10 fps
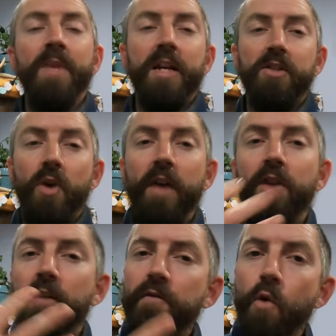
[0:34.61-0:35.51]
And so I've
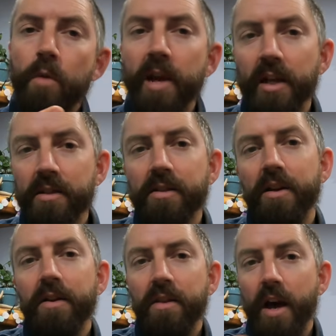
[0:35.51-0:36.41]
got 4 baits
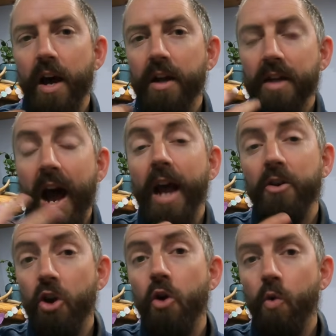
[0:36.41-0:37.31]
that I
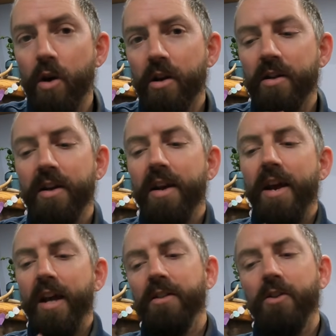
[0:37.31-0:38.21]
know work.
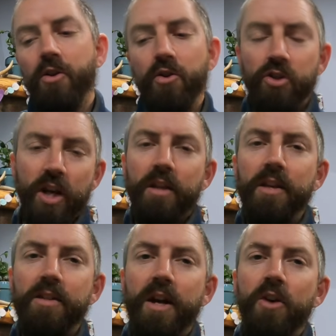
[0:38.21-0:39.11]
And so check
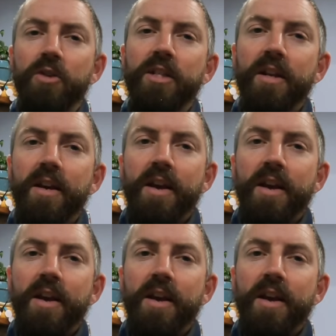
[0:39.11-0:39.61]
these out.